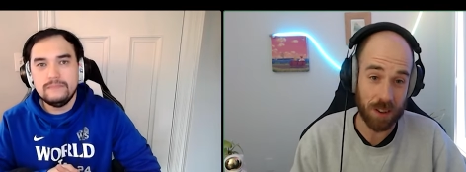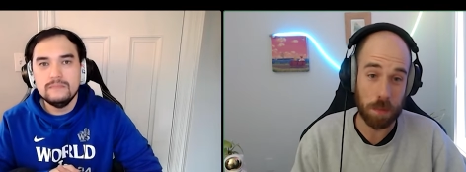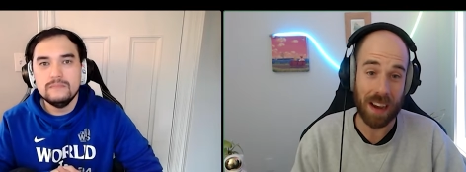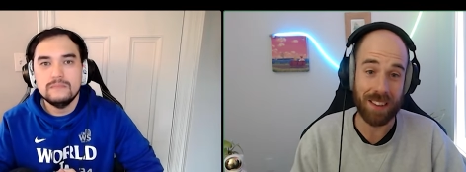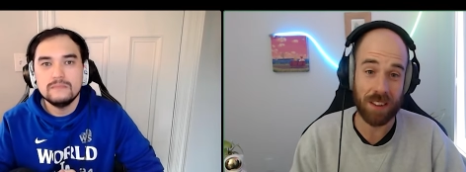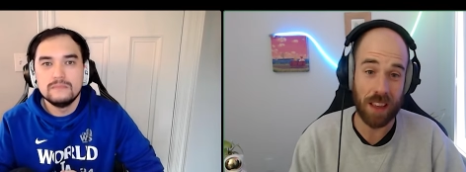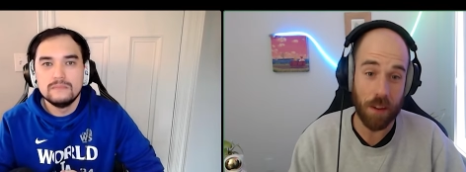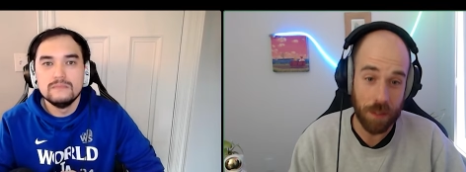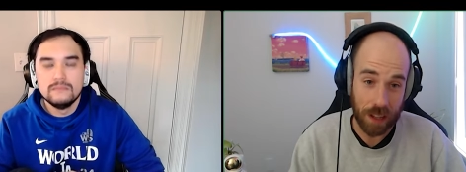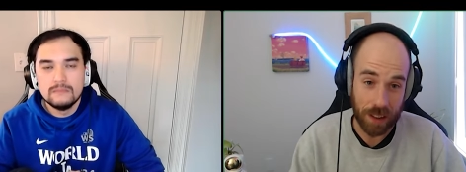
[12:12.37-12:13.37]
Speaker 1: spice,
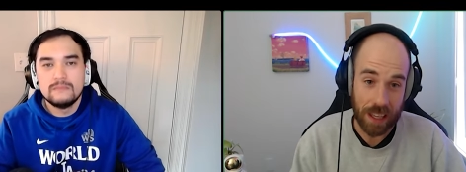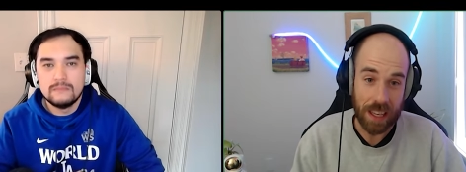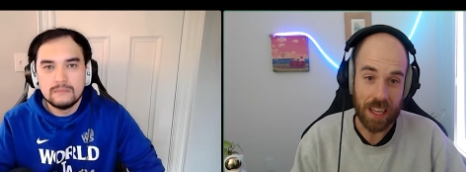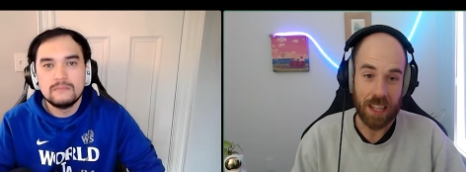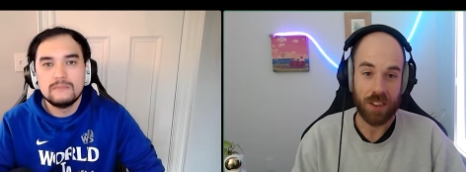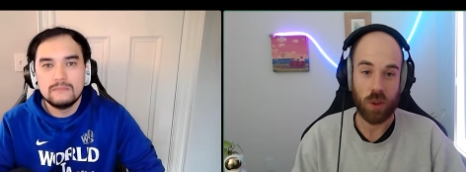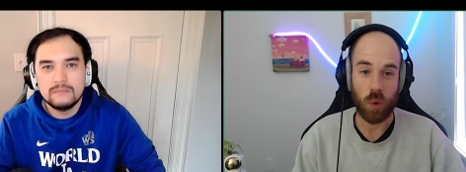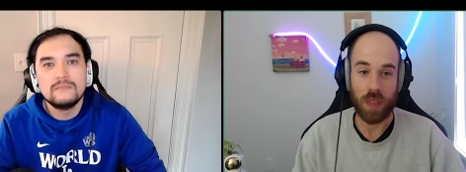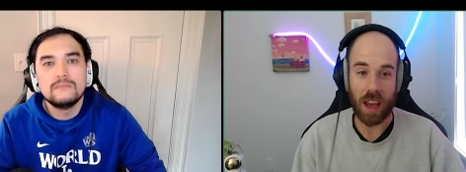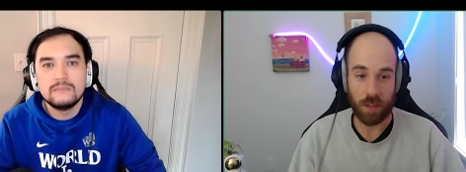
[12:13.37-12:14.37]
definitely, to
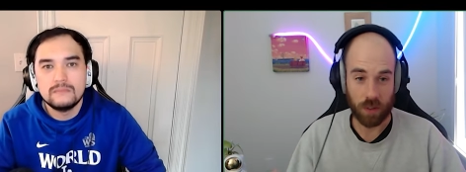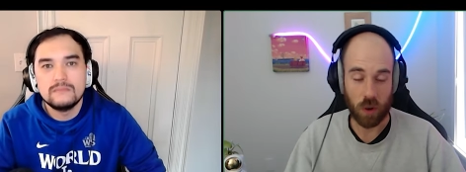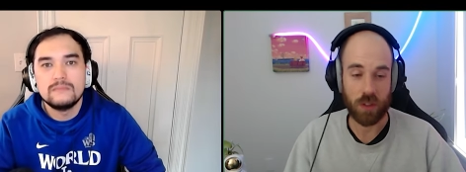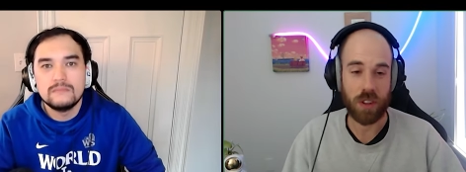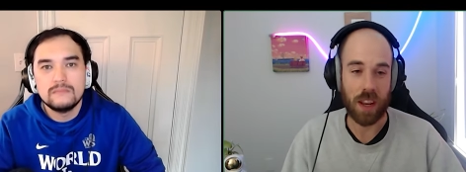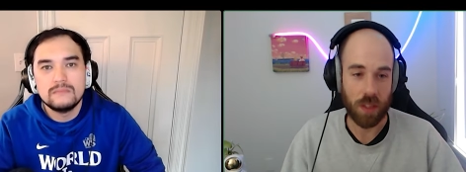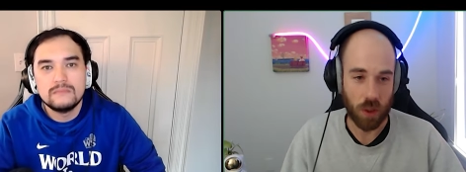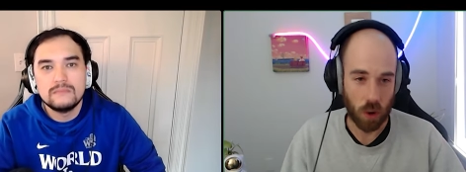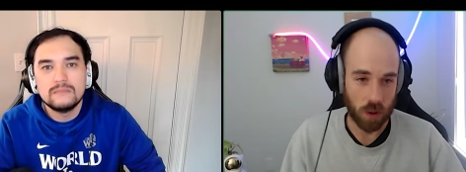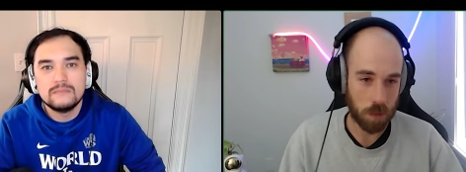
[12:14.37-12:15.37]
that first and
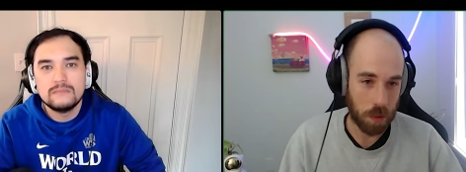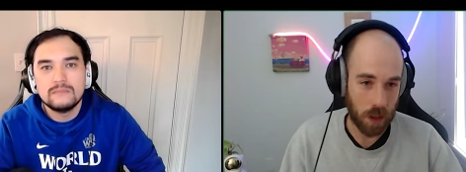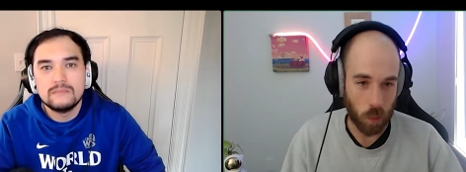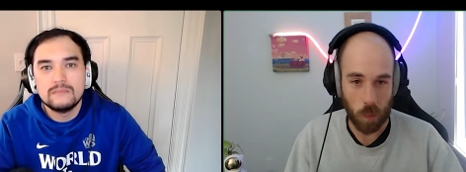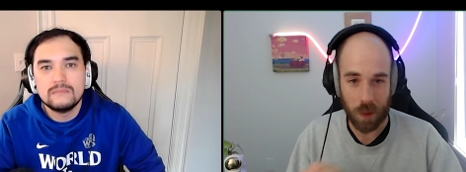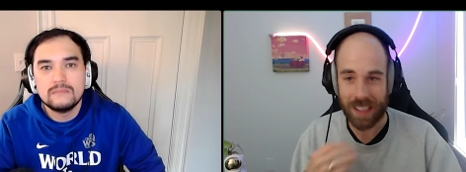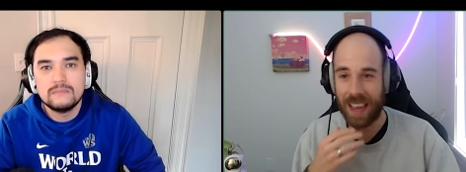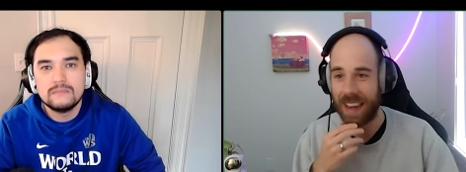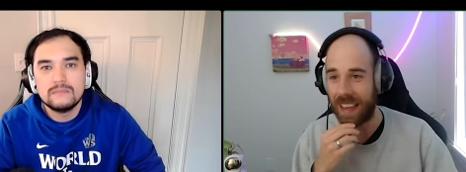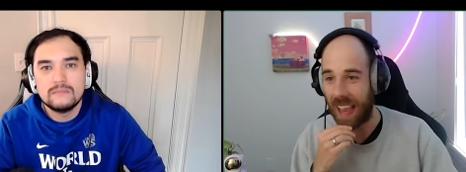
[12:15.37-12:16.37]
third split where we're
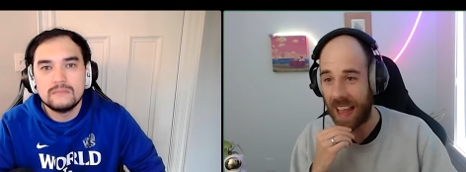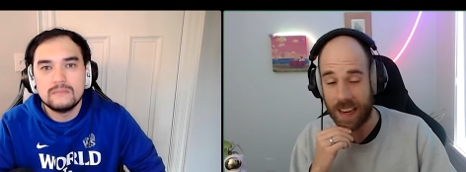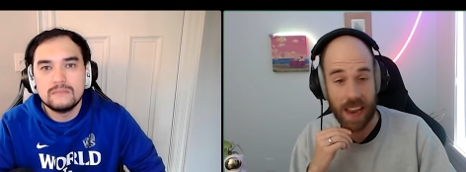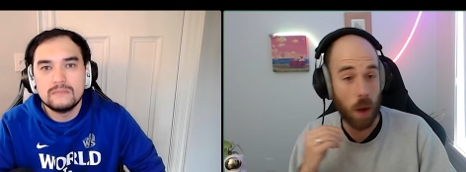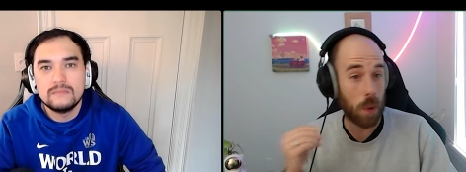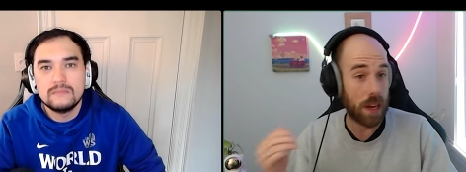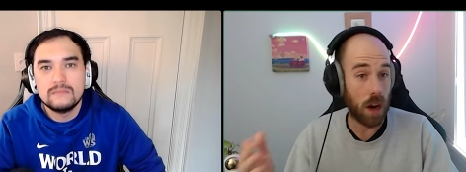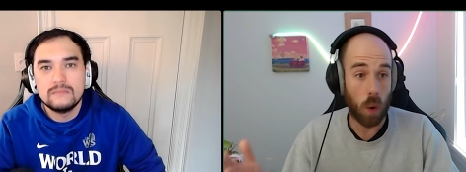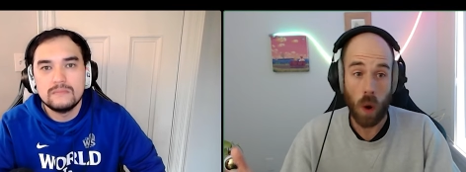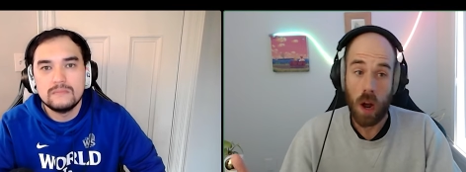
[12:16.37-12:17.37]
getting. And now we
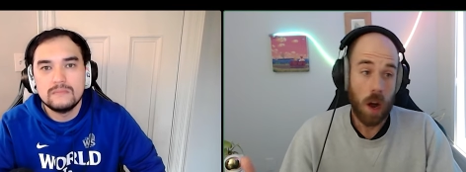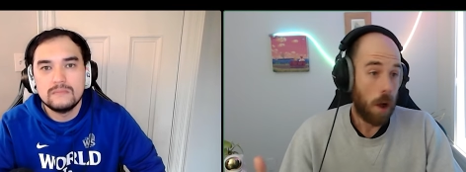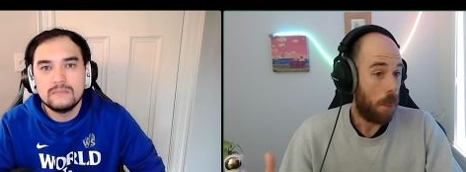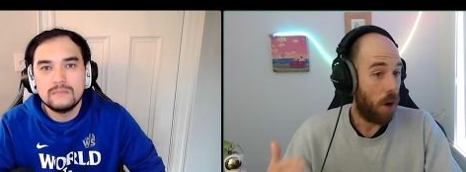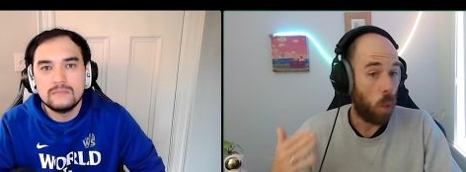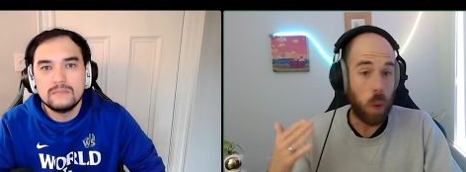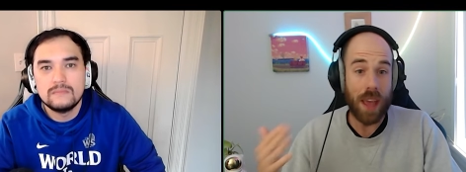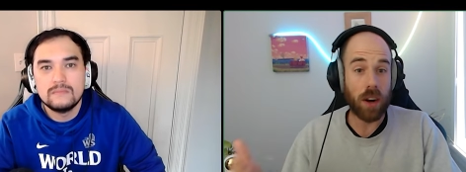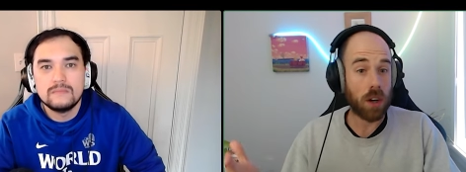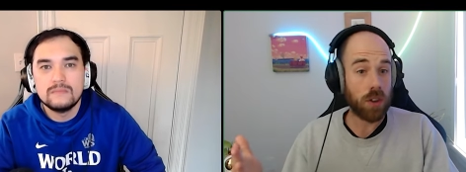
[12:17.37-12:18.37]
know the
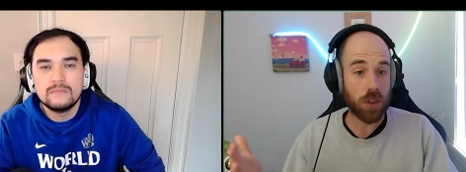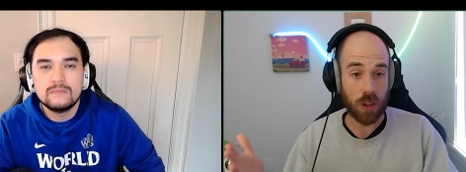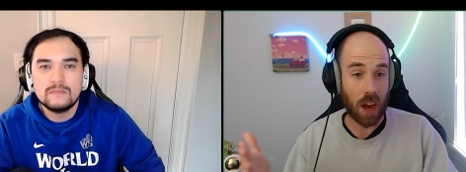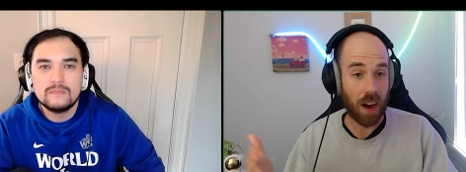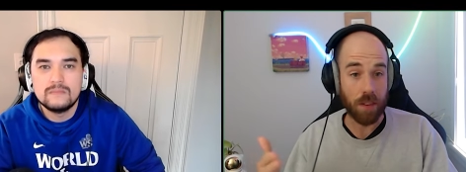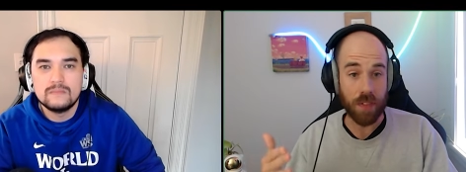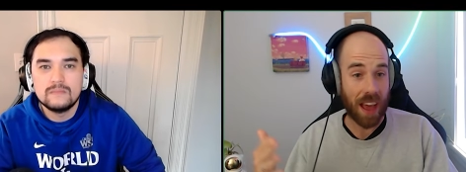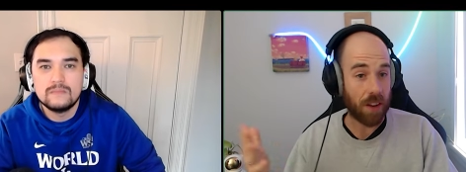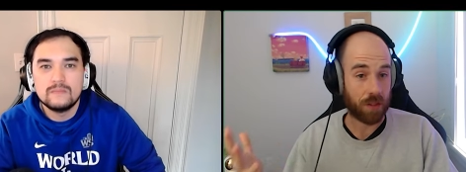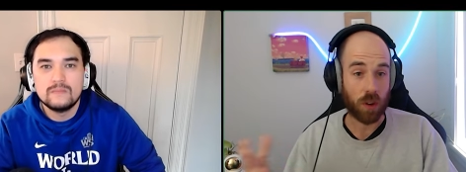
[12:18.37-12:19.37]
winners of
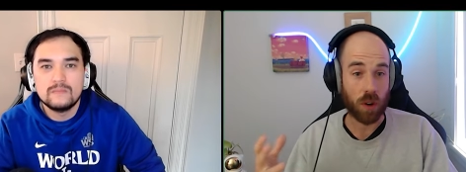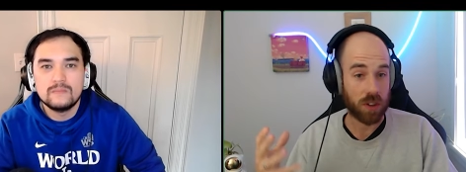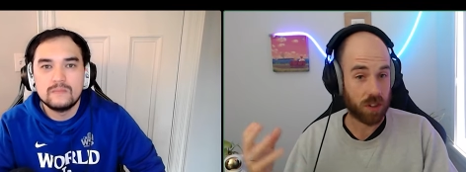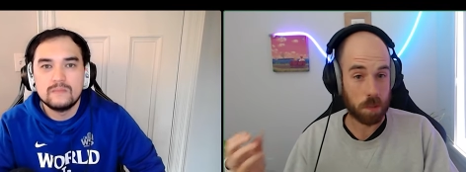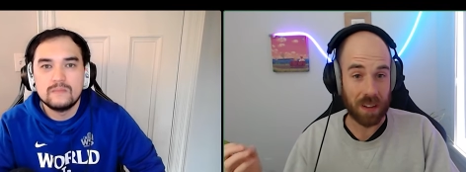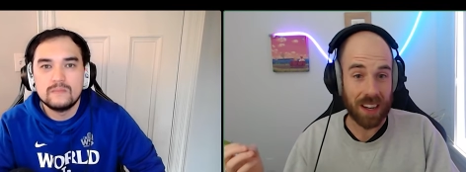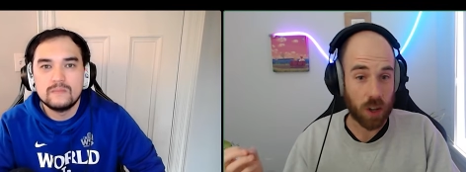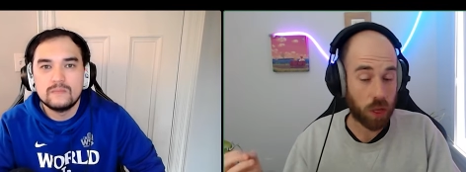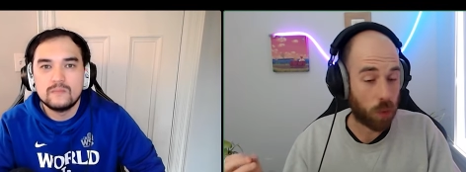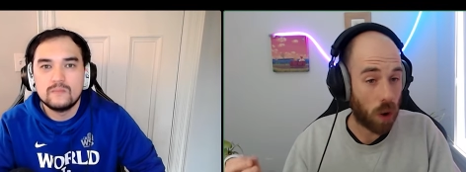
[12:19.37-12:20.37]
that first split
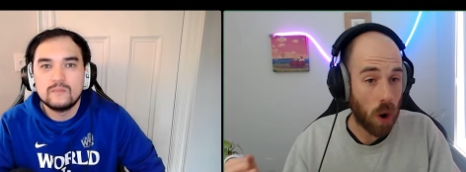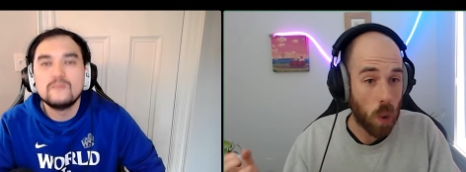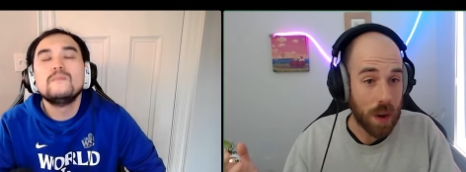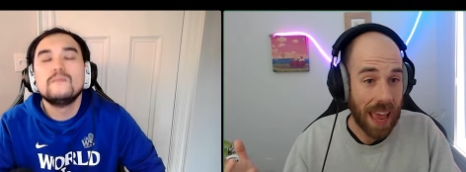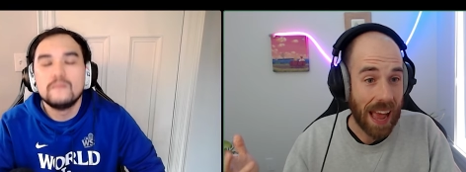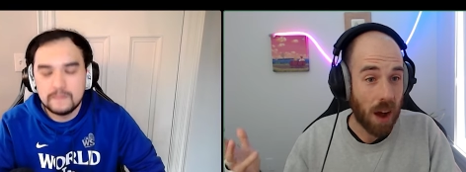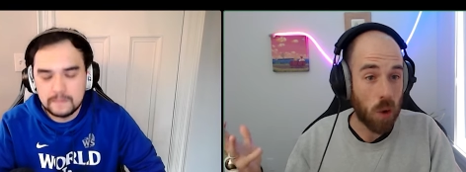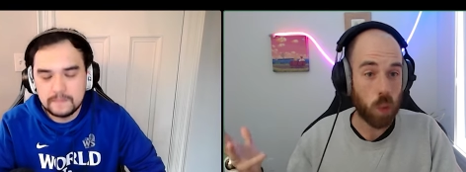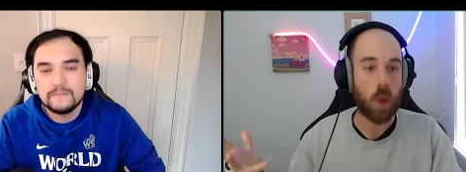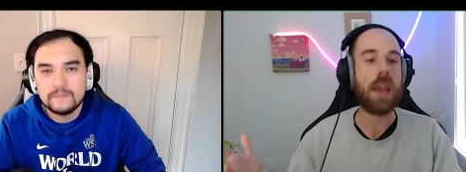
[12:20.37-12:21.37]

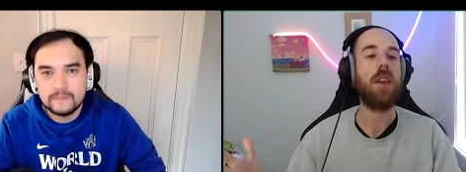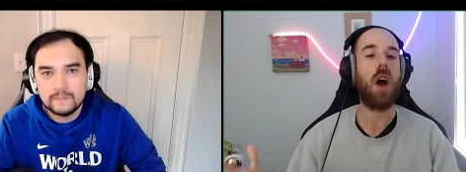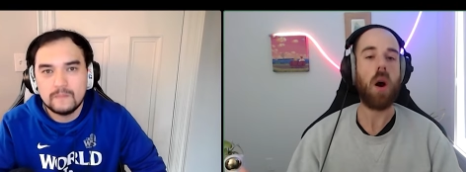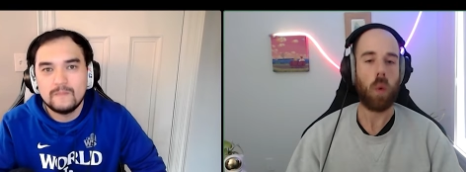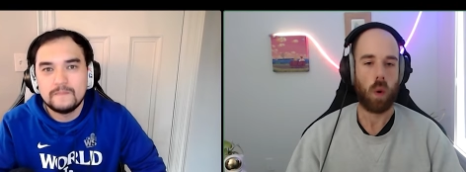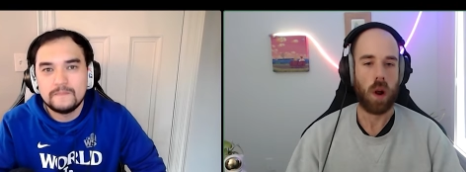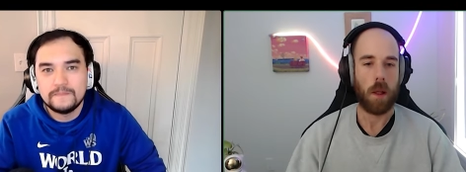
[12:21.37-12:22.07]
throwdown. We know